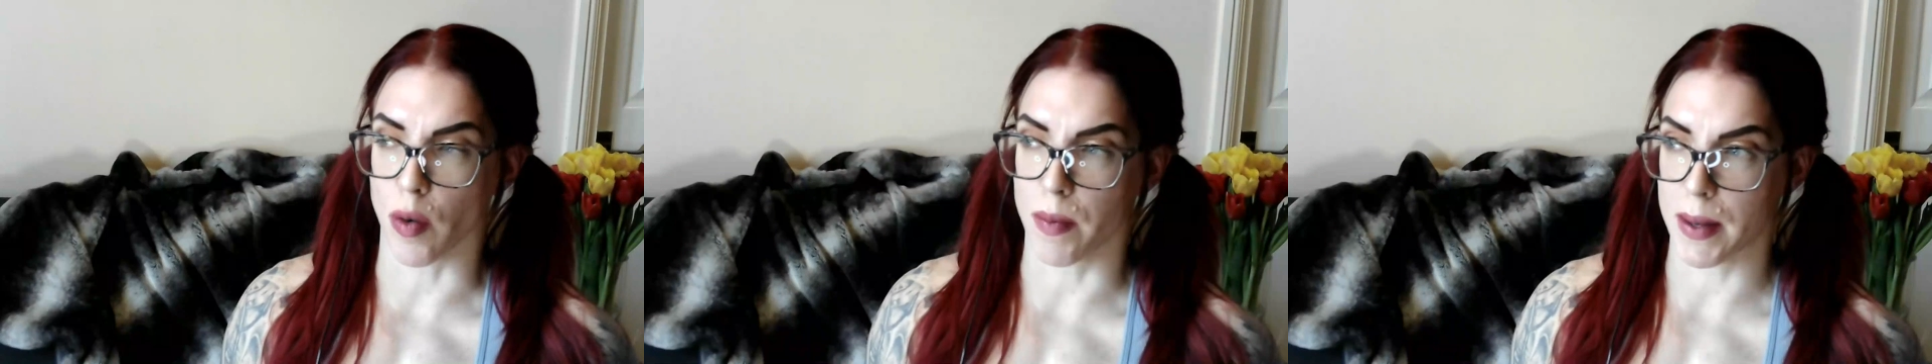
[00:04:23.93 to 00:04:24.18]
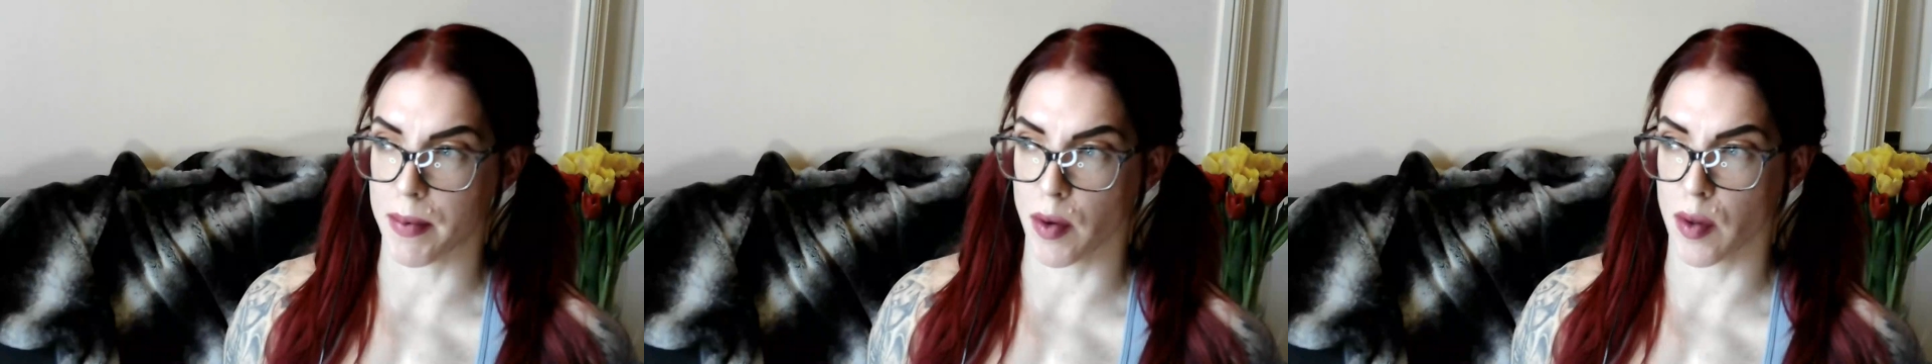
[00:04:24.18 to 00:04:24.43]

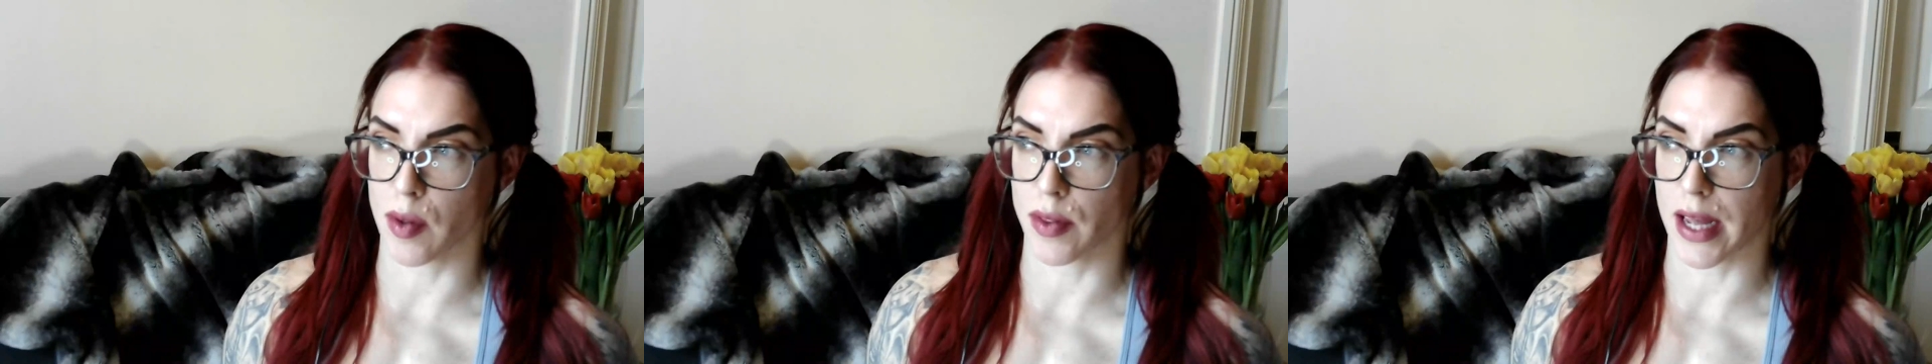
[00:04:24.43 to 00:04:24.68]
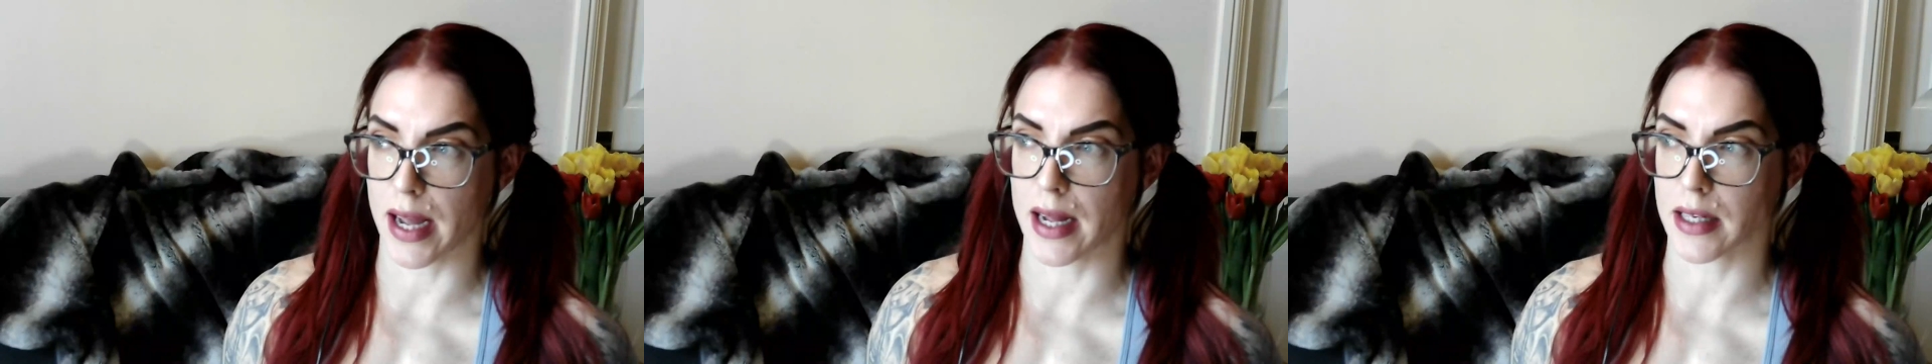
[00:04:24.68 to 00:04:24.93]
or
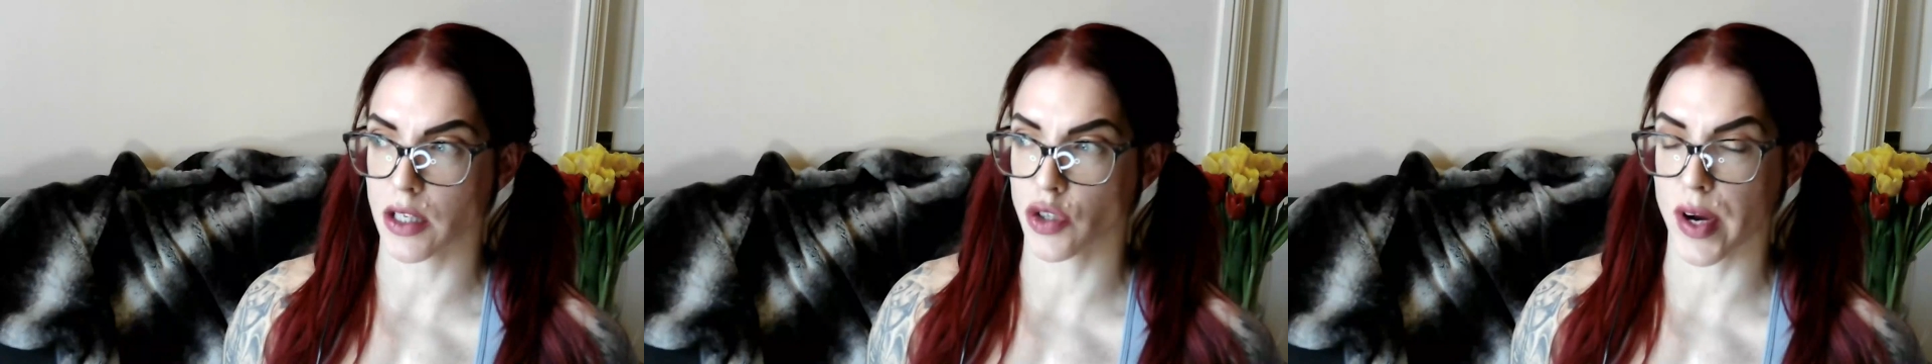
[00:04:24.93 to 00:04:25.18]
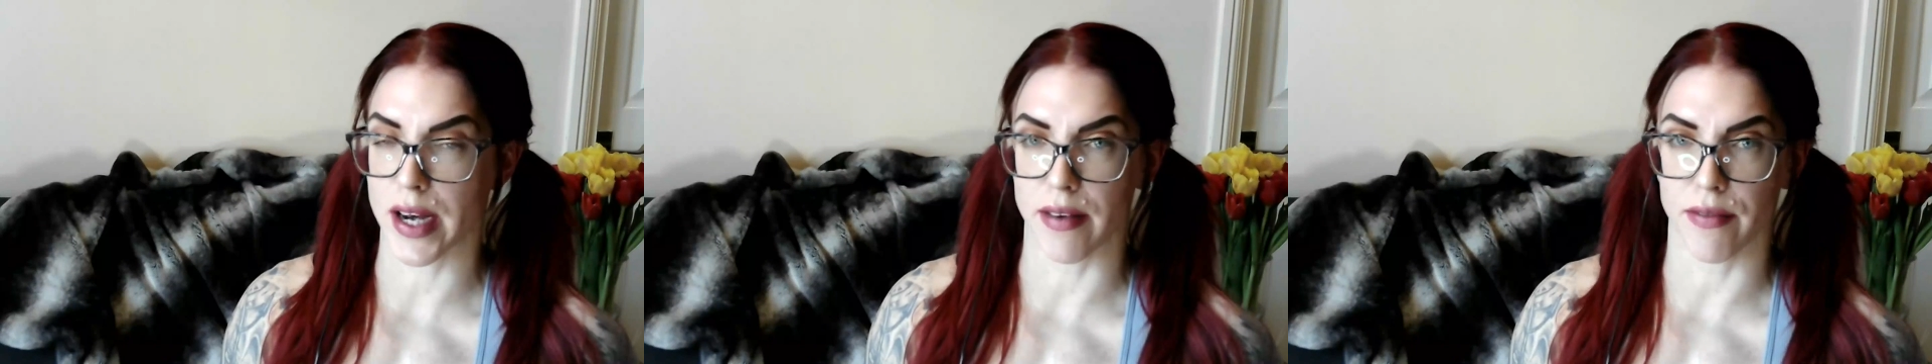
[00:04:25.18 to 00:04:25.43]
people that
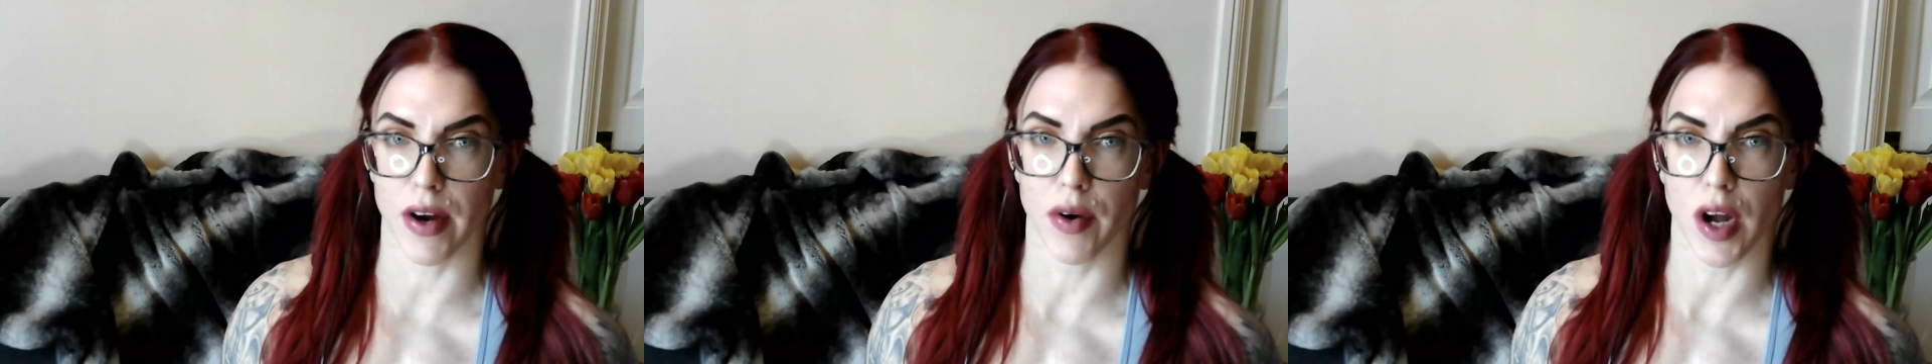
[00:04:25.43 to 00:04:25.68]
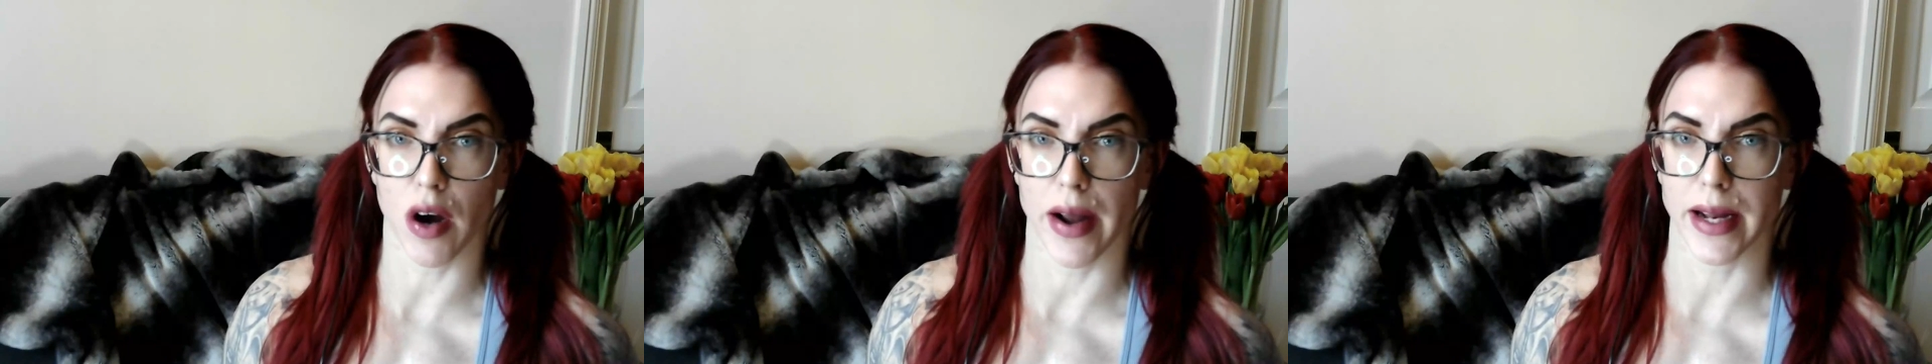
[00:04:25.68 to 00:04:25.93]
train at
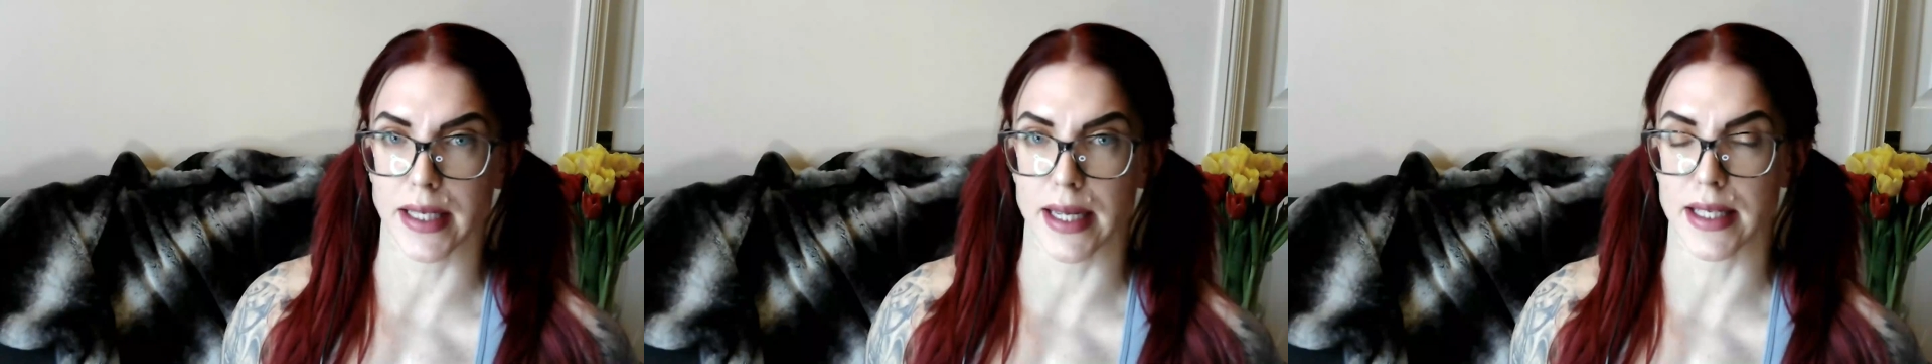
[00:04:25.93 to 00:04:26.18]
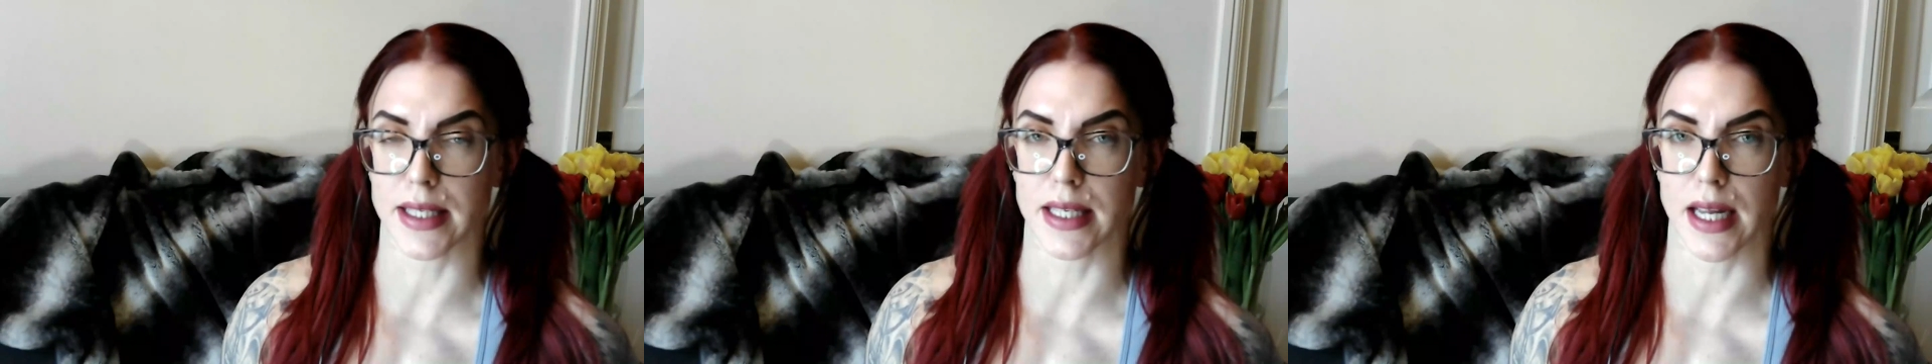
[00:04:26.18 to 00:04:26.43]
very high
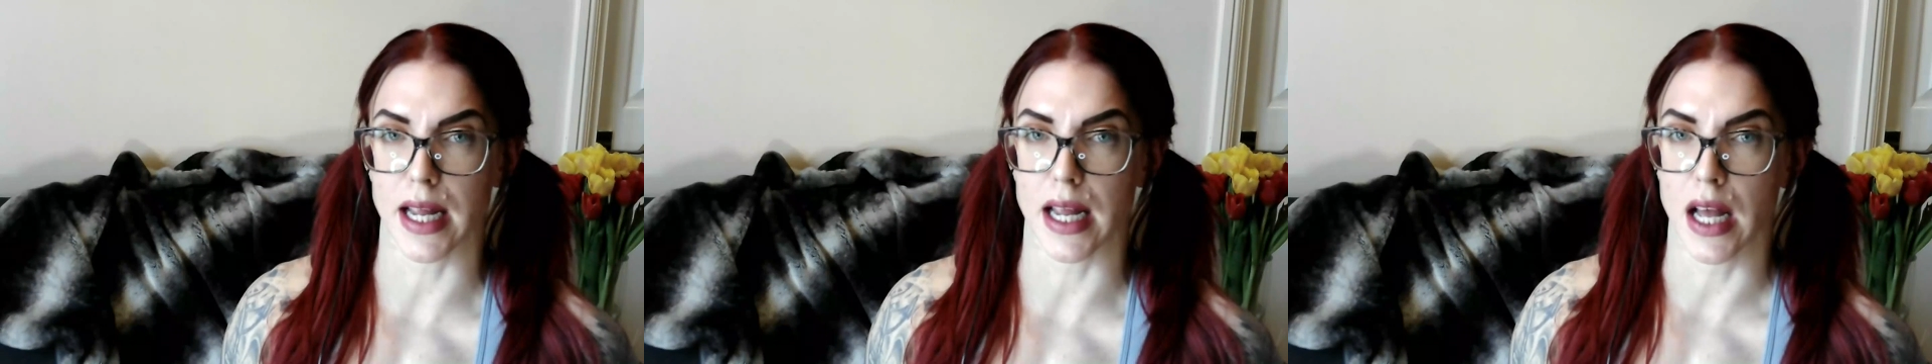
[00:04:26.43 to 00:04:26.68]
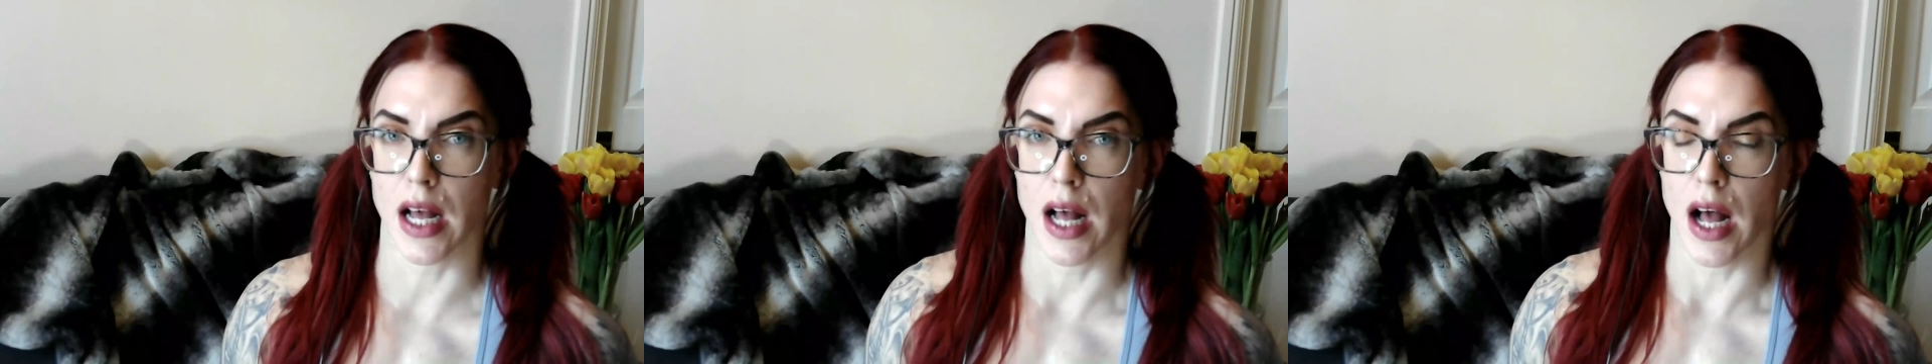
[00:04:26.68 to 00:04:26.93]

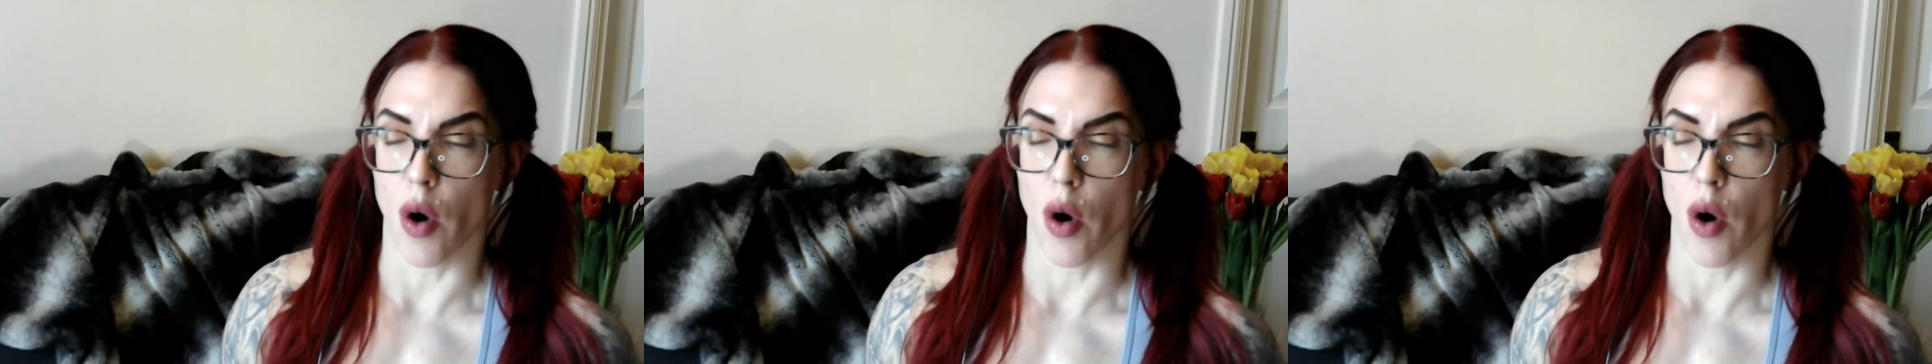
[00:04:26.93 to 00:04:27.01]
intensity